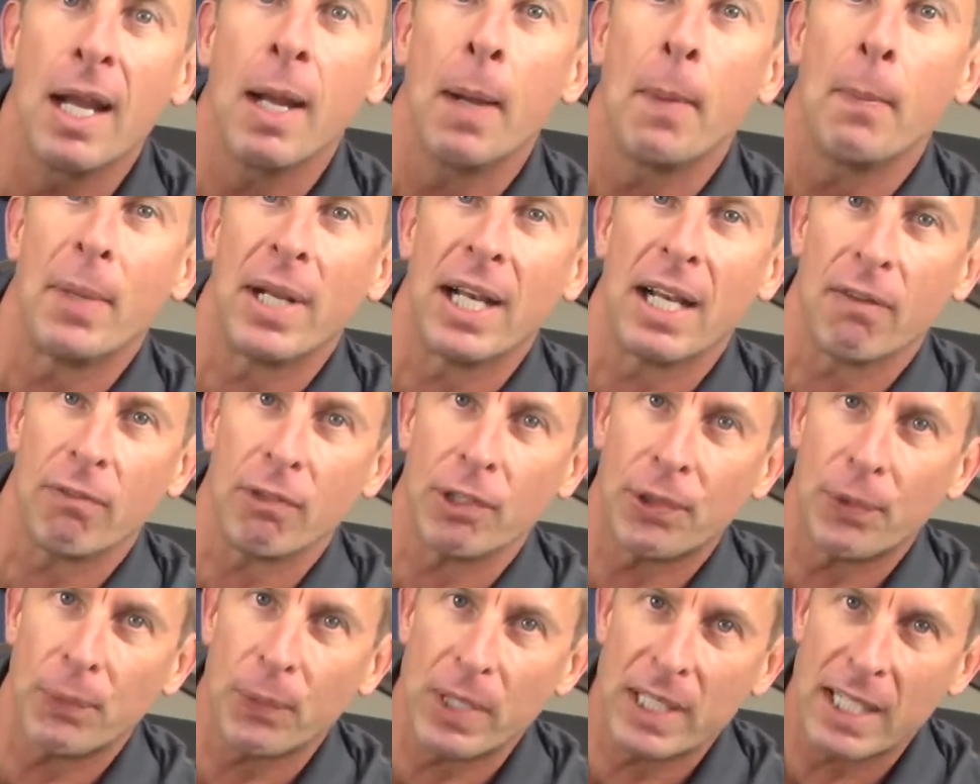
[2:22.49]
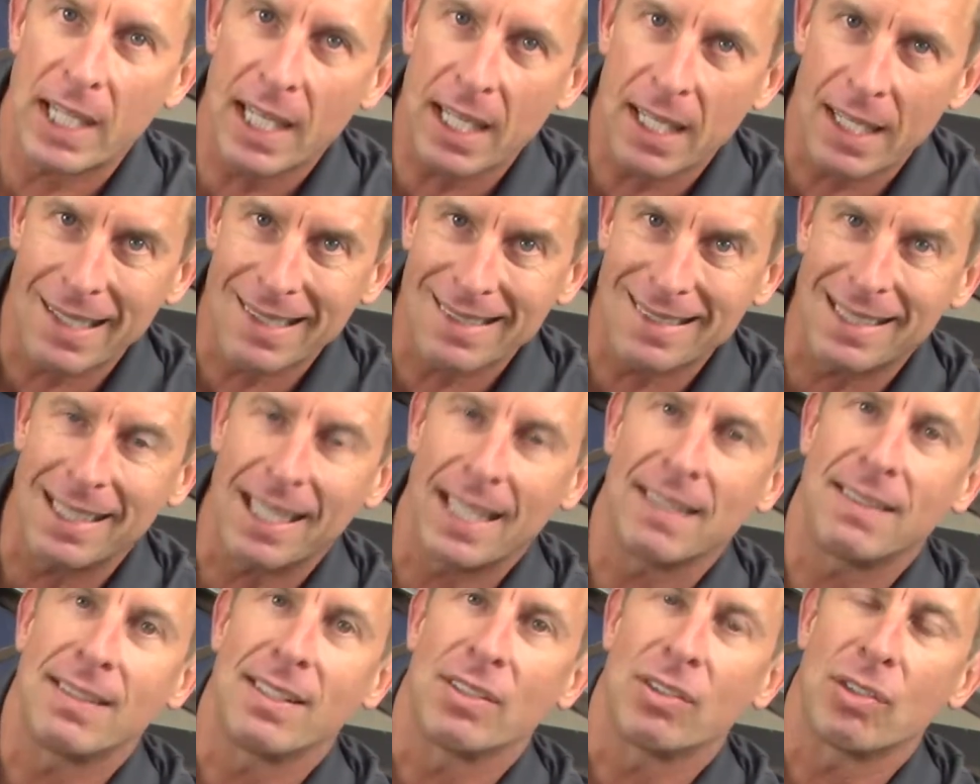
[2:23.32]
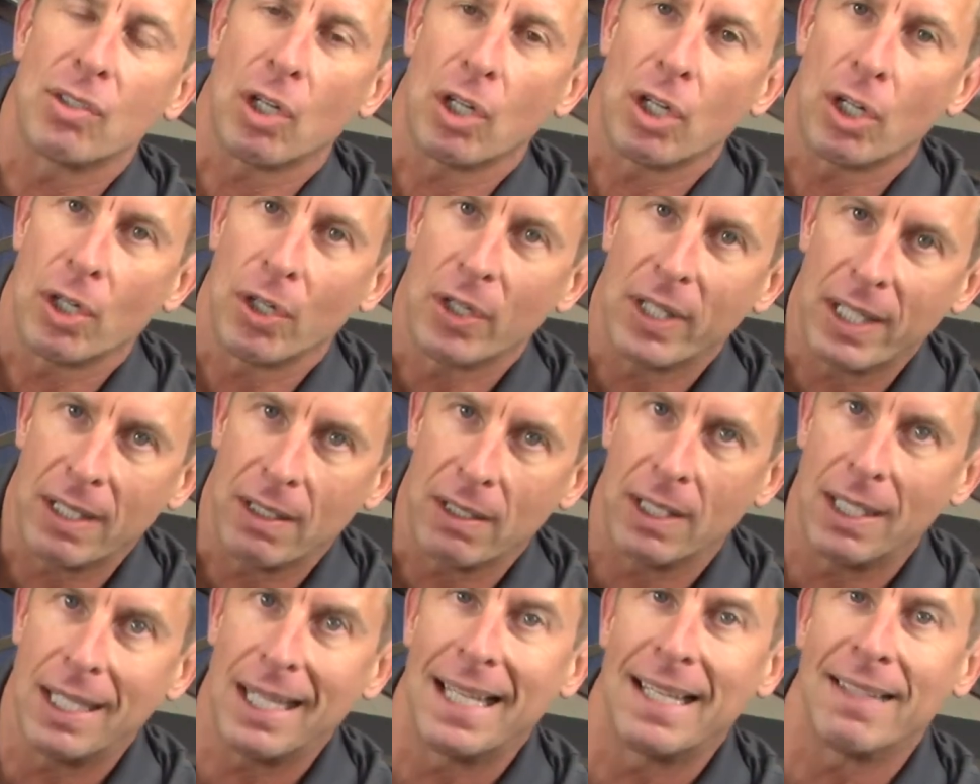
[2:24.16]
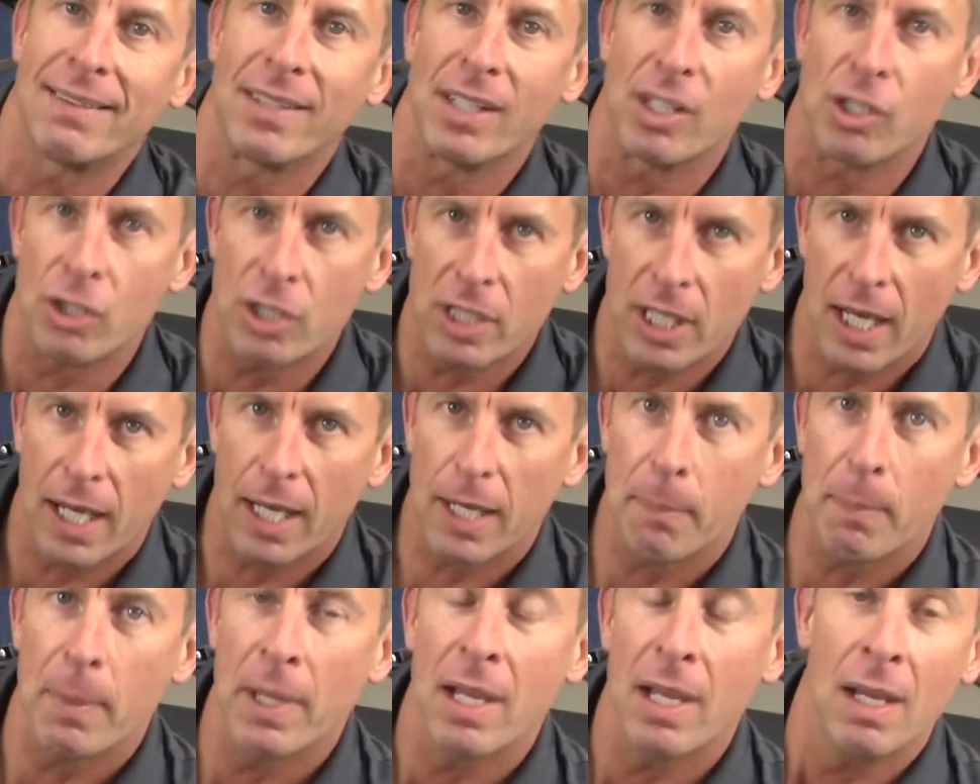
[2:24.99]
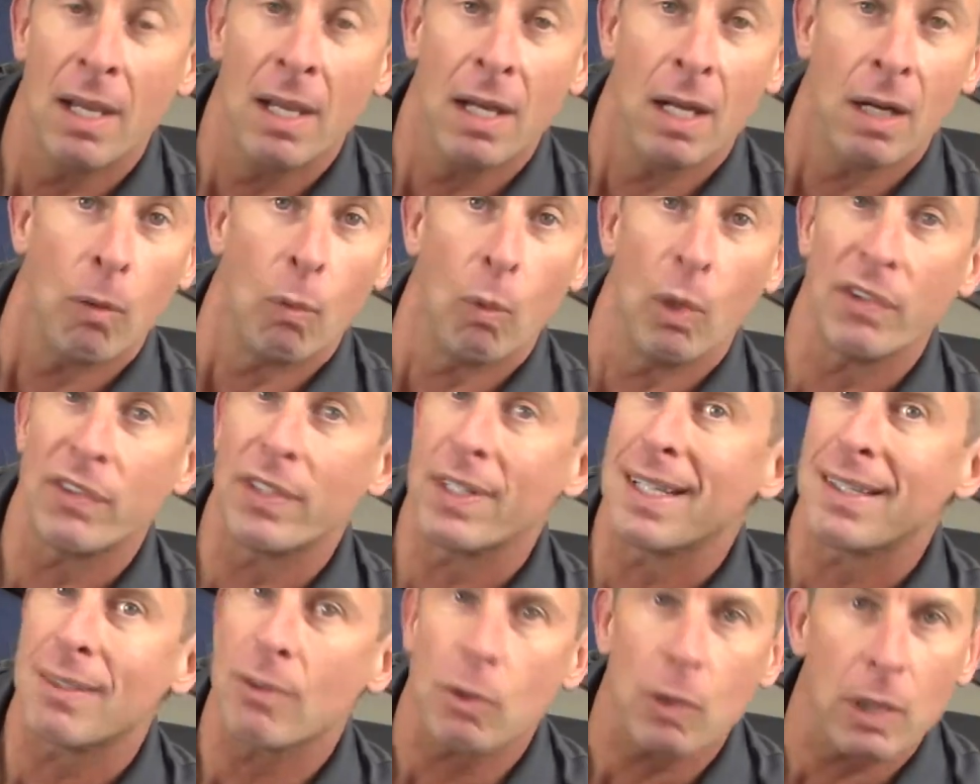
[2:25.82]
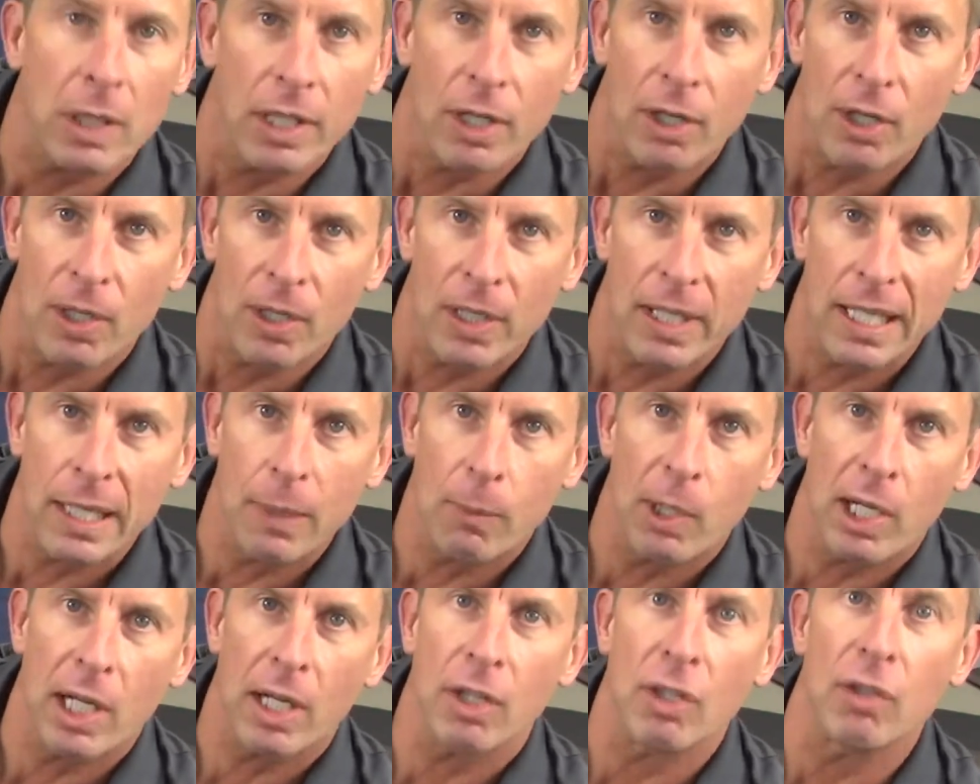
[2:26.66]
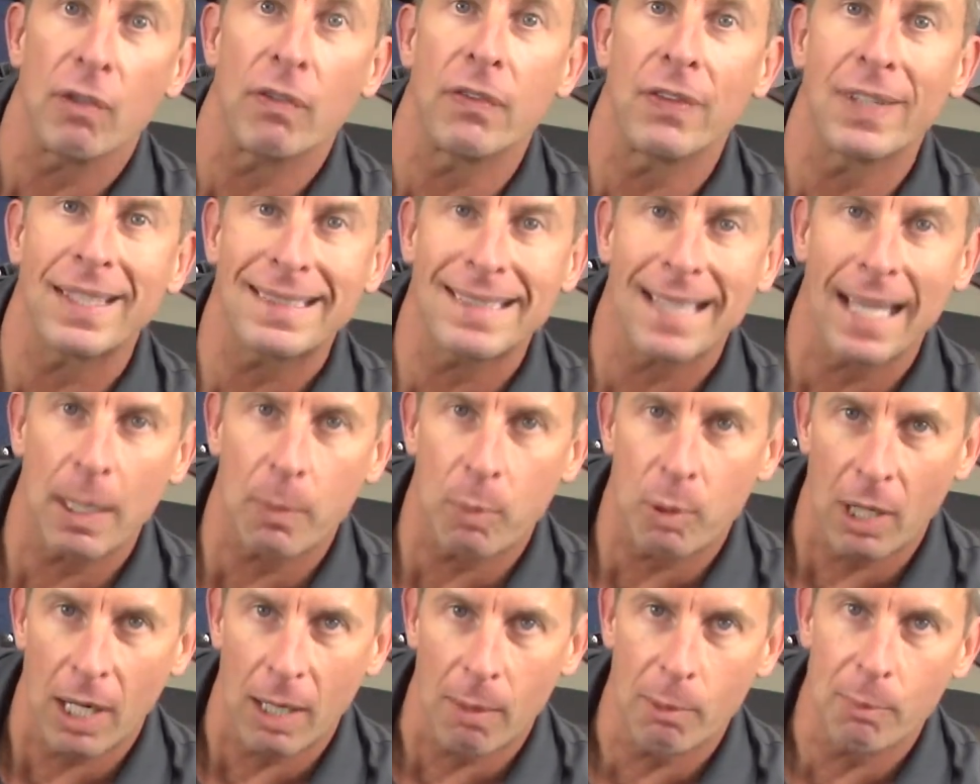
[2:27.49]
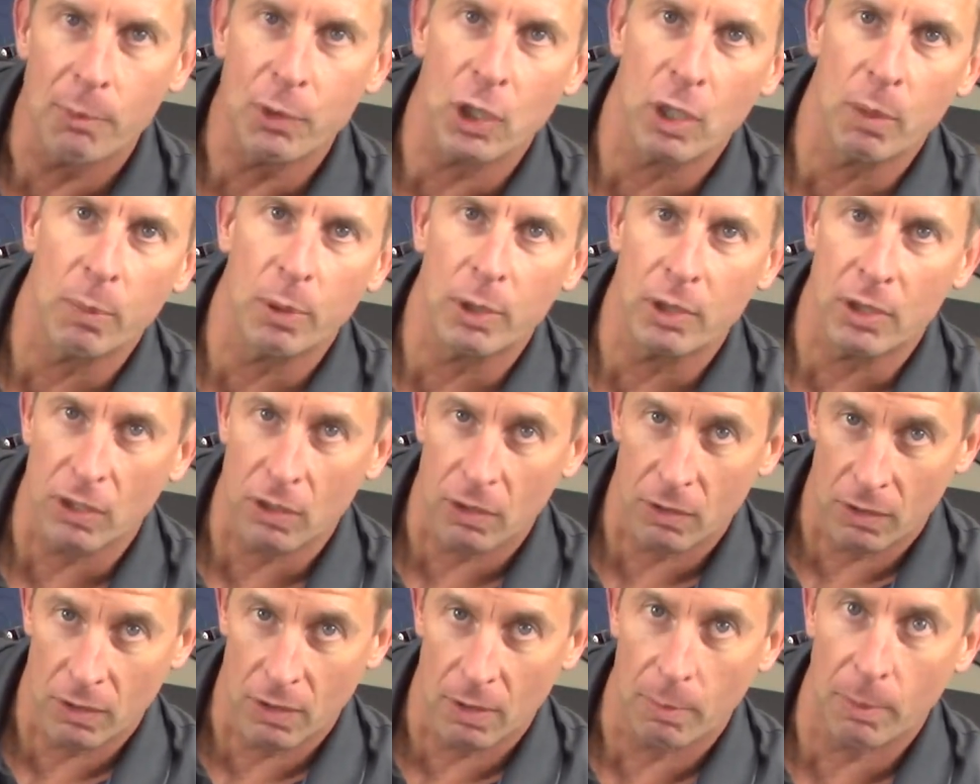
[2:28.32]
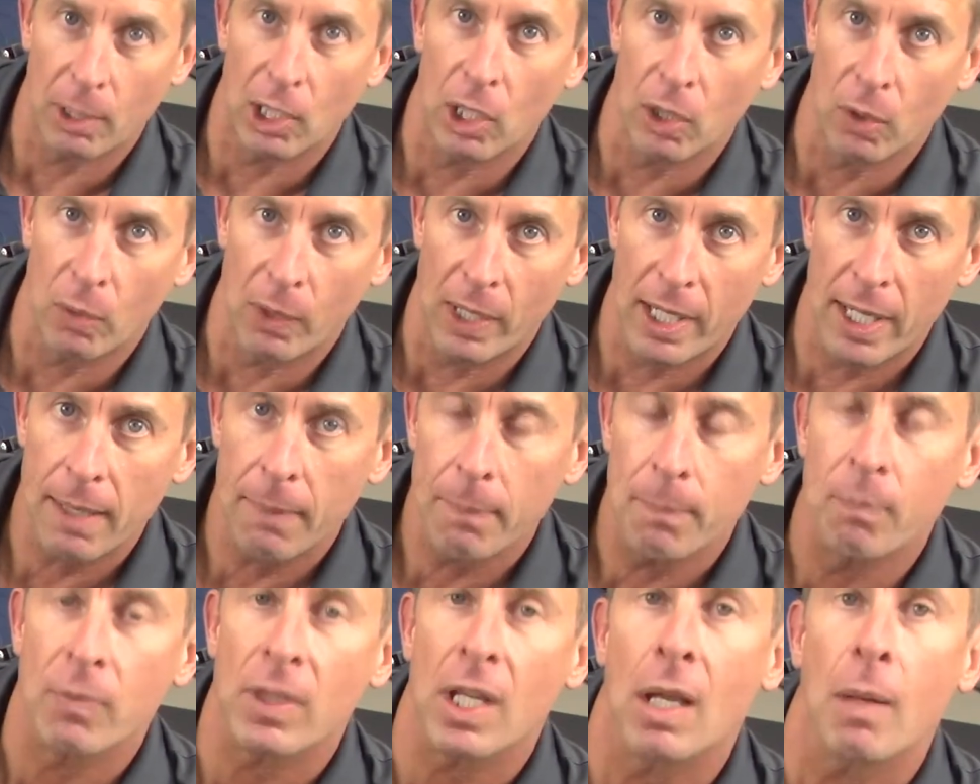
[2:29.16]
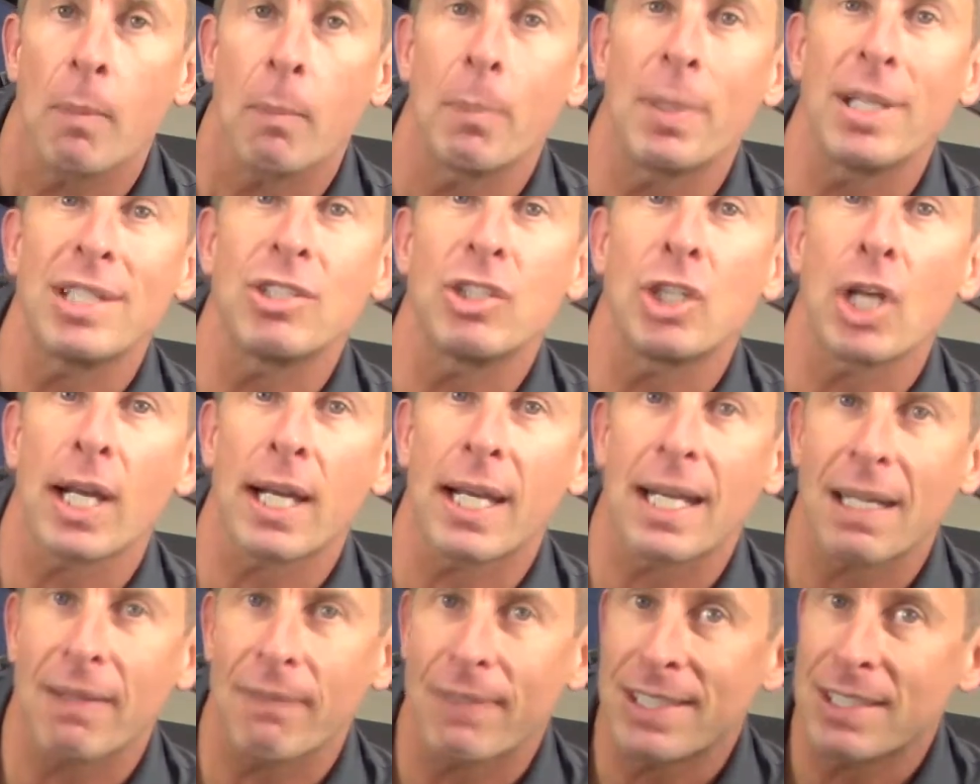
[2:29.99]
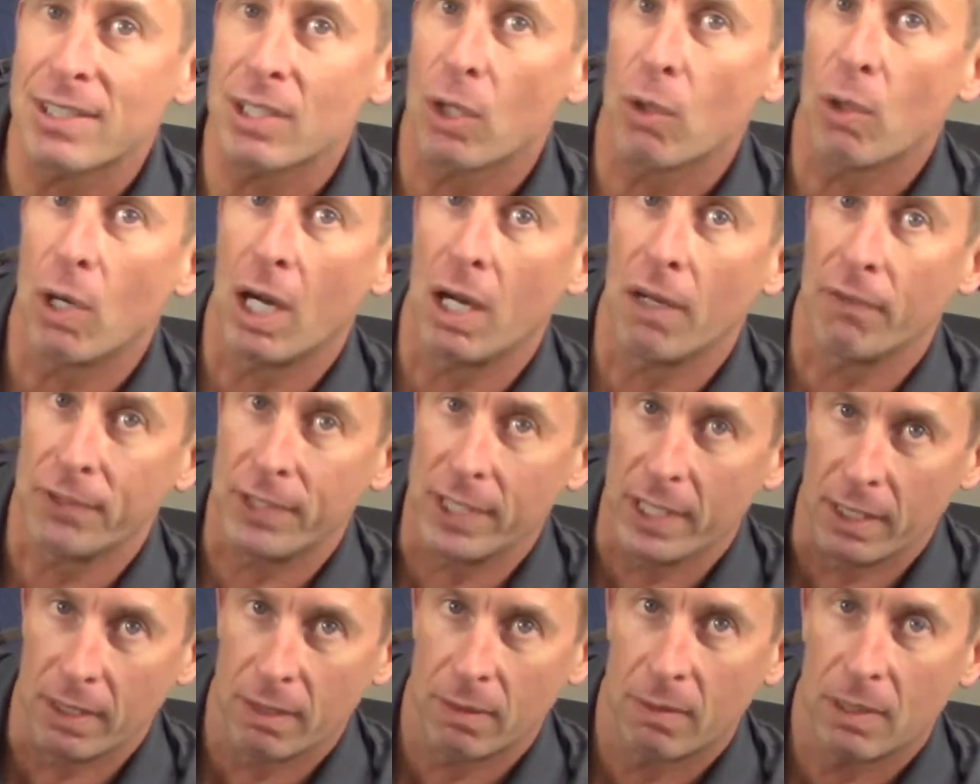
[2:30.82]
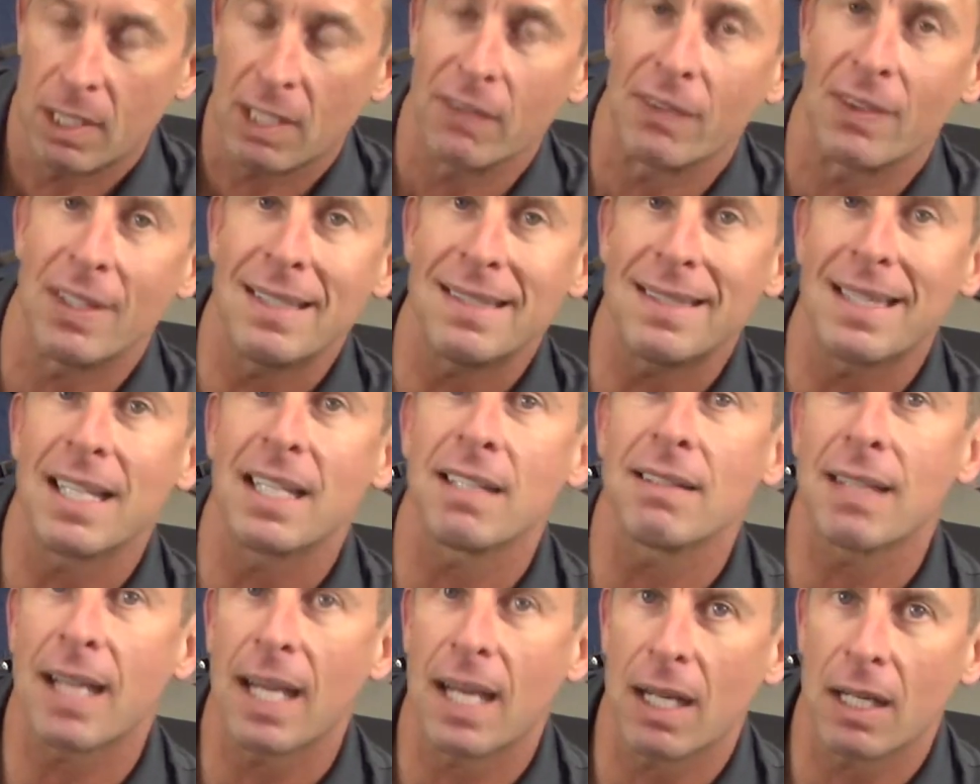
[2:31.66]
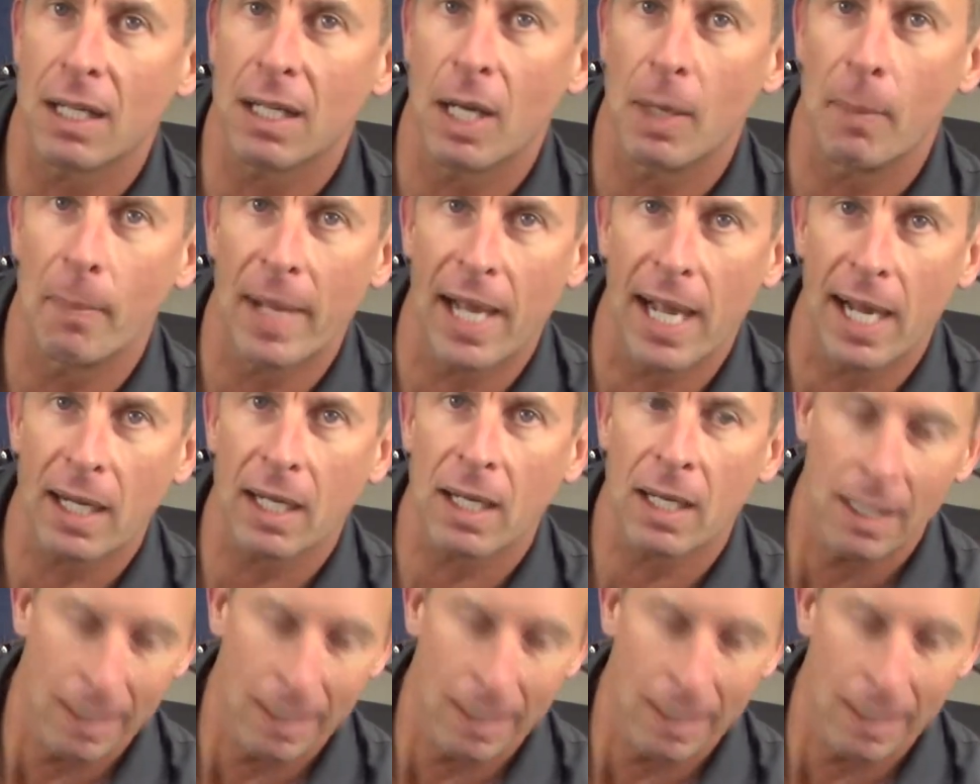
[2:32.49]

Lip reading: But every 3 days lets it start hurting a little less each time. Once it doesn't really hurt anywhere, you fix that problem, you can put the ball away, but check it every so often because these things can come back.